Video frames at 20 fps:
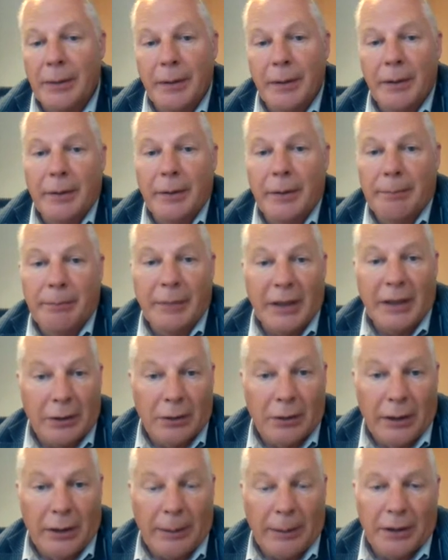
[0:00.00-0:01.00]

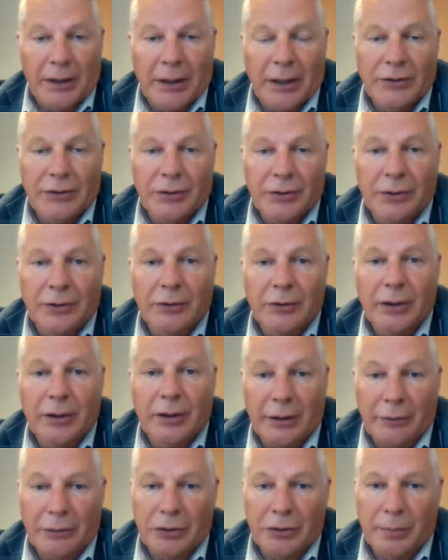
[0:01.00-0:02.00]
medical applications,
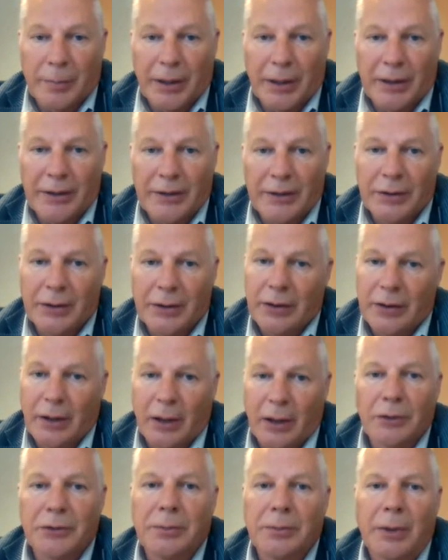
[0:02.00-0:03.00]
aerospace,
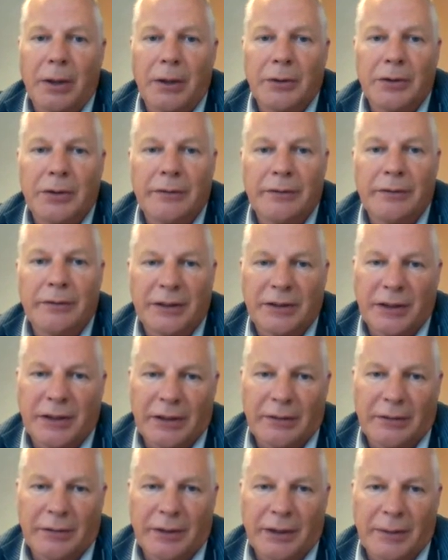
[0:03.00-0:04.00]
automotive,
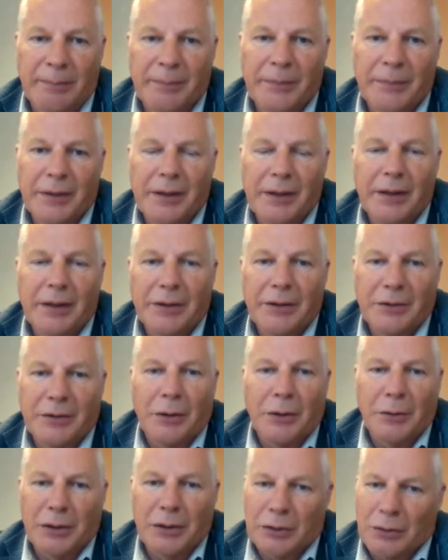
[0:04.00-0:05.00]
etc.
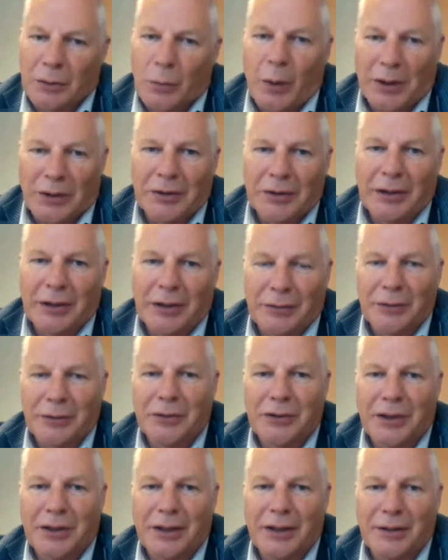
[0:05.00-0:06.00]
So there's quite a
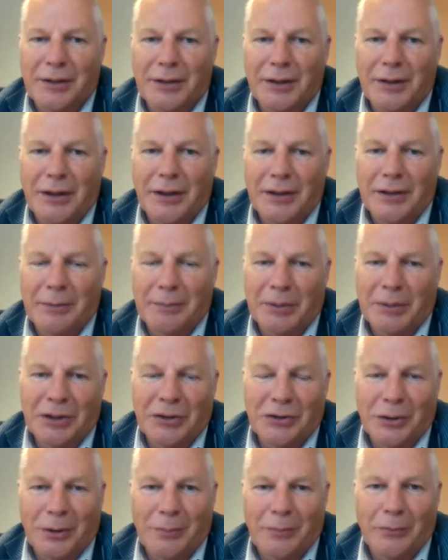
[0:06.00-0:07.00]
difference than the print
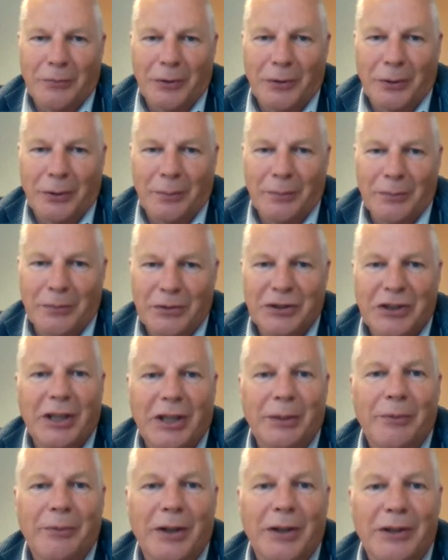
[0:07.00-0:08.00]
shop from
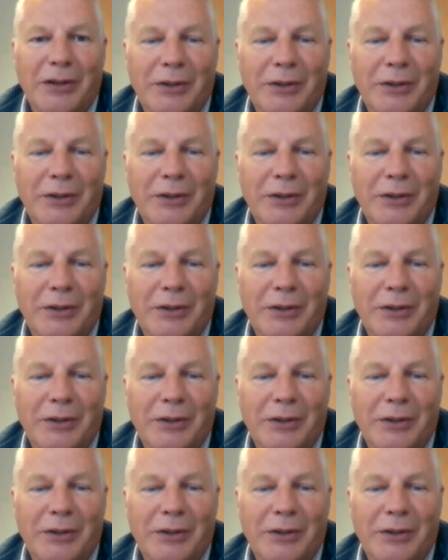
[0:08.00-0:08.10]
Shapeways.